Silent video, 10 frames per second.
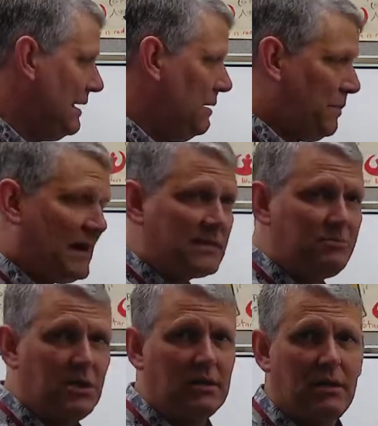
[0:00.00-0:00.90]
past
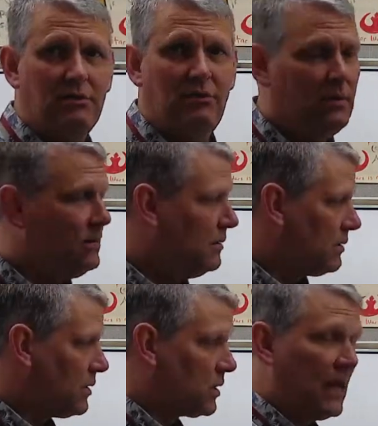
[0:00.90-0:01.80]
subjunctive,
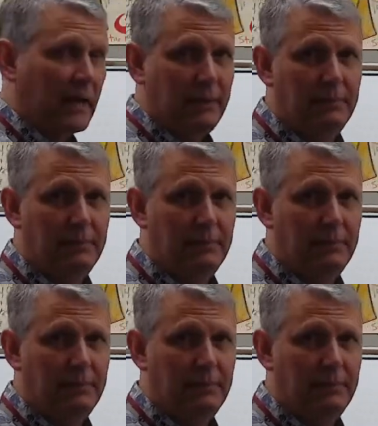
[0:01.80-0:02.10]
good luck.